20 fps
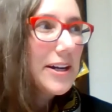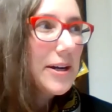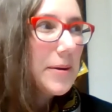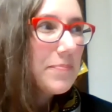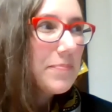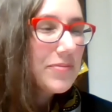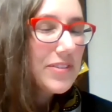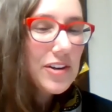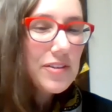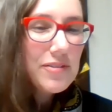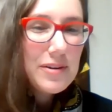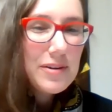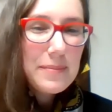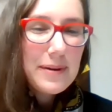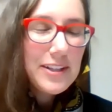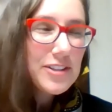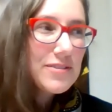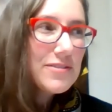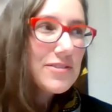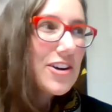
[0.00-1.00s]
um, a
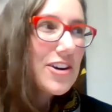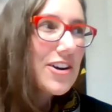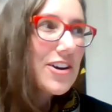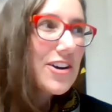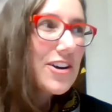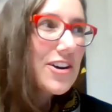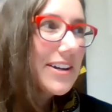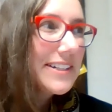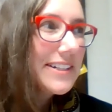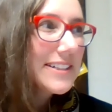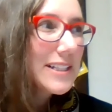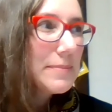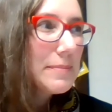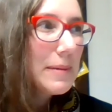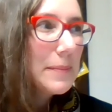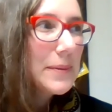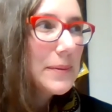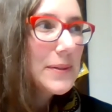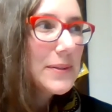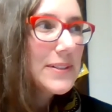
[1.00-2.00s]
reminder for our audience
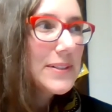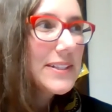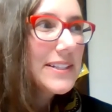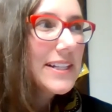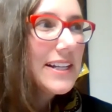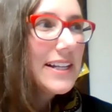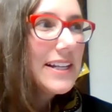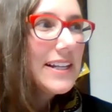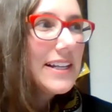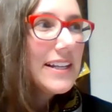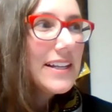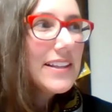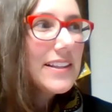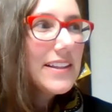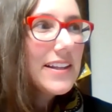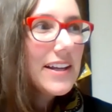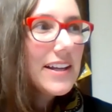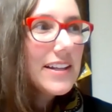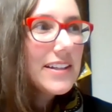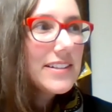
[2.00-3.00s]
members
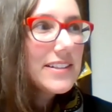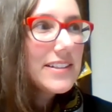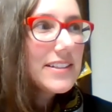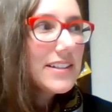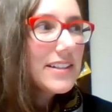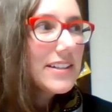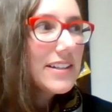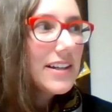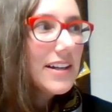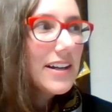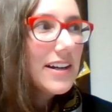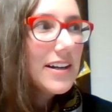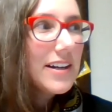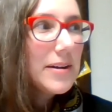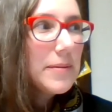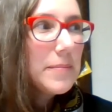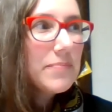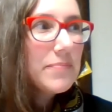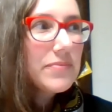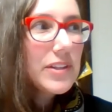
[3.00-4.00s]
that
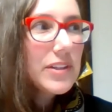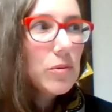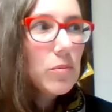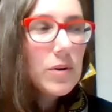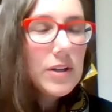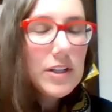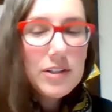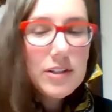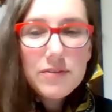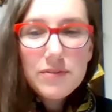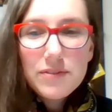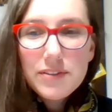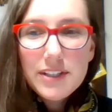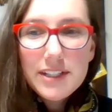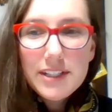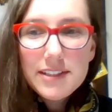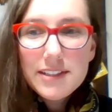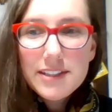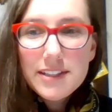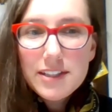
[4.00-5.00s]
um, one of
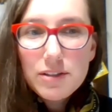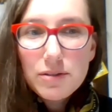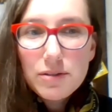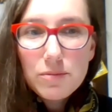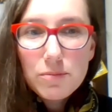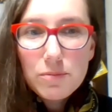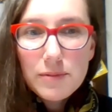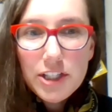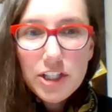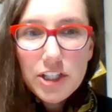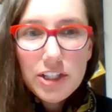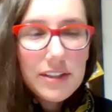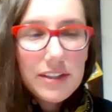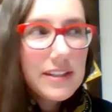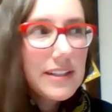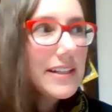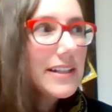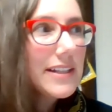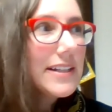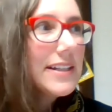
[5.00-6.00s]
his
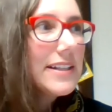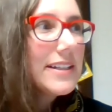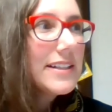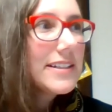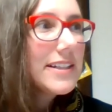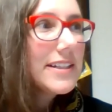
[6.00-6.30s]
richly